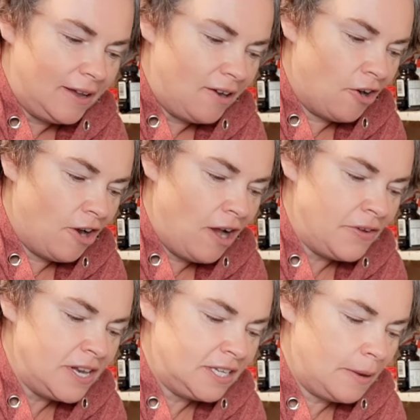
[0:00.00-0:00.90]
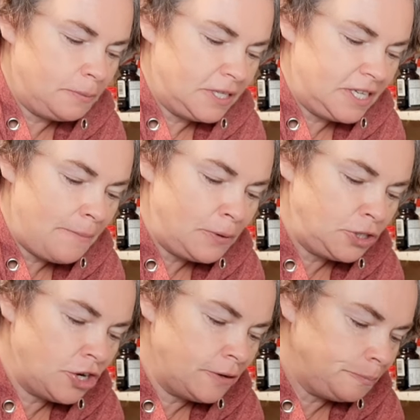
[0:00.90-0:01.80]
Our oven is up to
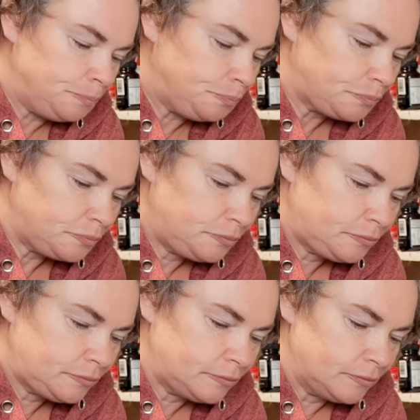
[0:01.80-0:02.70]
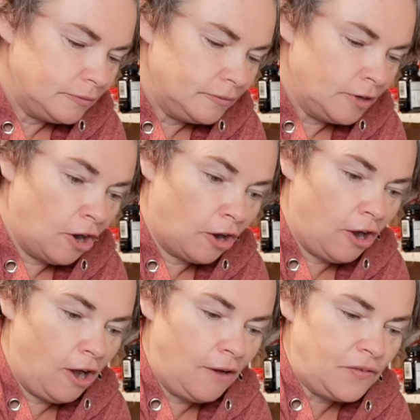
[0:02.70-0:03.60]
temperature. Our
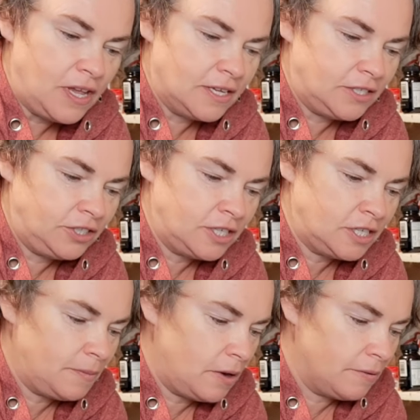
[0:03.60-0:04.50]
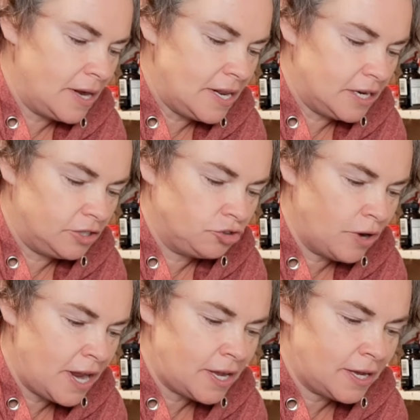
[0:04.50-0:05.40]
coffee is just about ready to
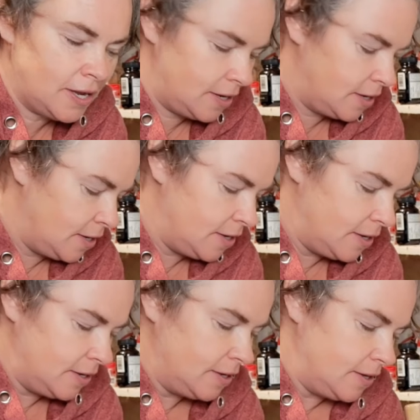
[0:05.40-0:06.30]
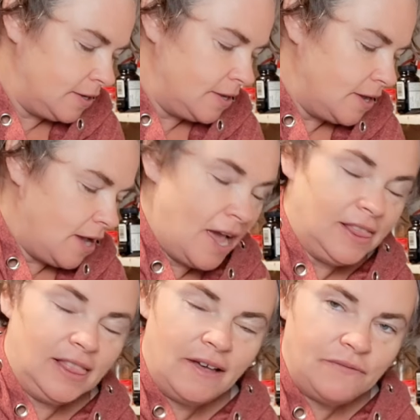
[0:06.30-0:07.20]
drink. I
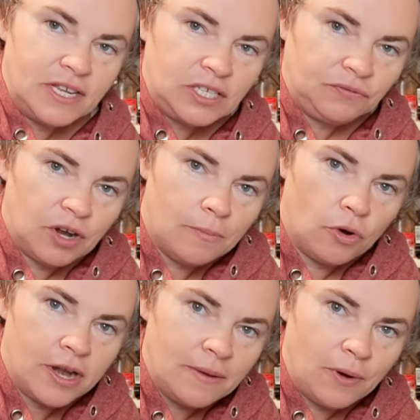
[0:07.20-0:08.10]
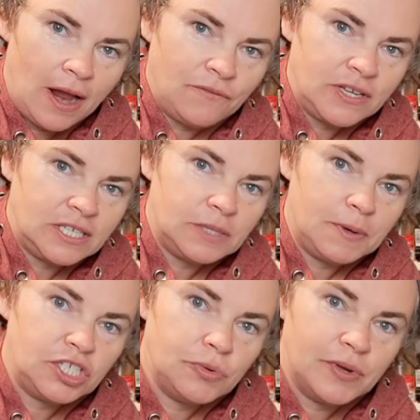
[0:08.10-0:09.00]
love this for a morning breakfast,
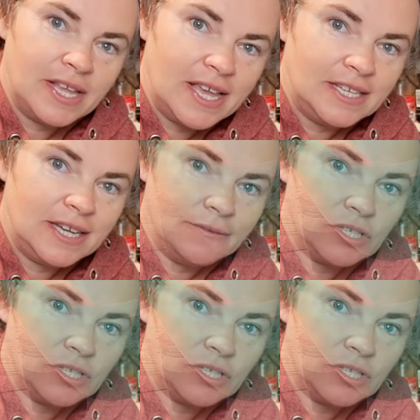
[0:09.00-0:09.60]
especially when the kids have